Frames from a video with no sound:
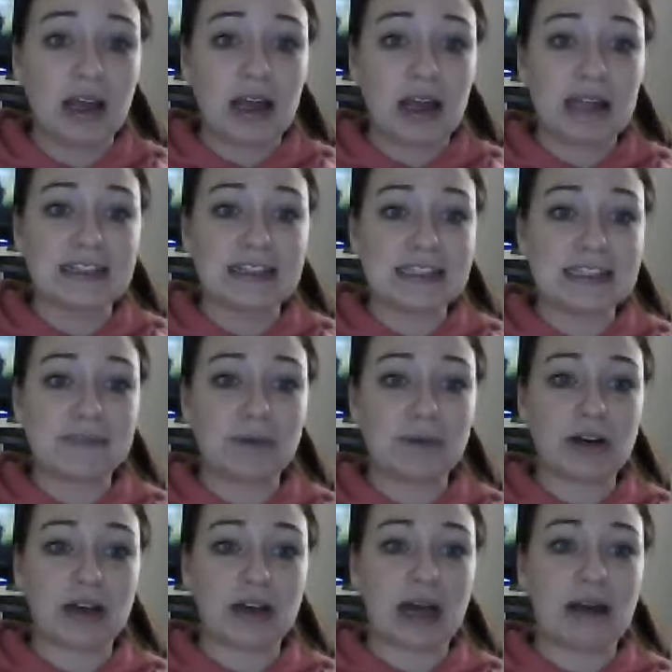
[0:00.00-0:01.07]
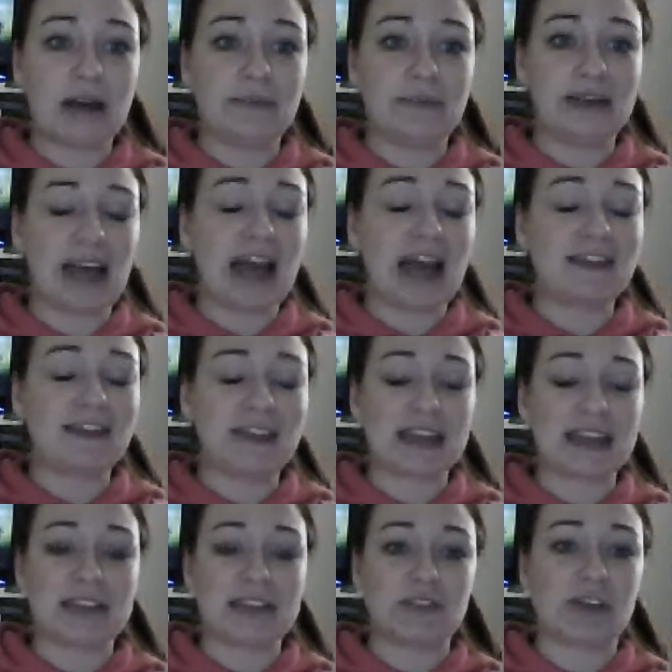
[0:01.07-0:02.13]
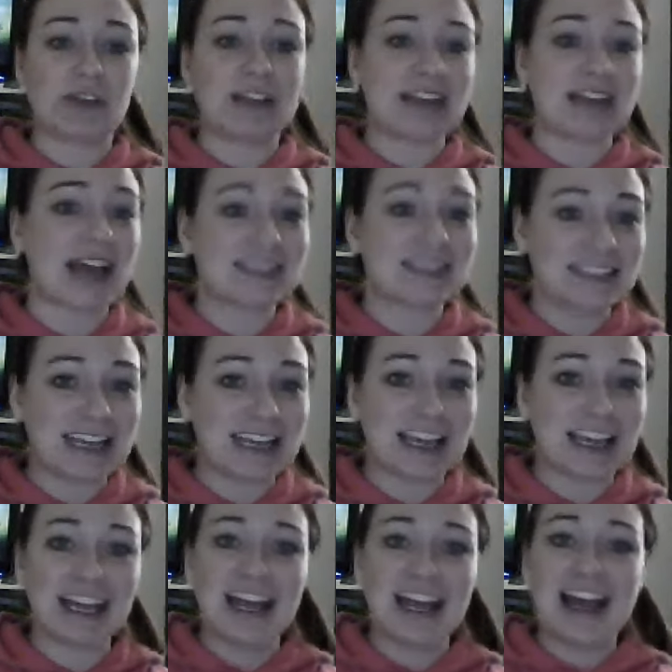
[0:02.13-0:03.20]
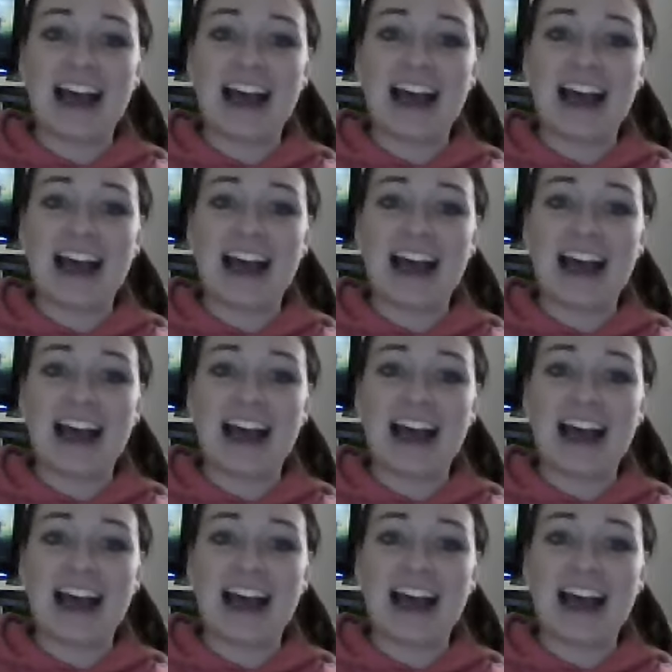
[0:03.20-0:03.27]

in this book. Um, I think it's fantastic.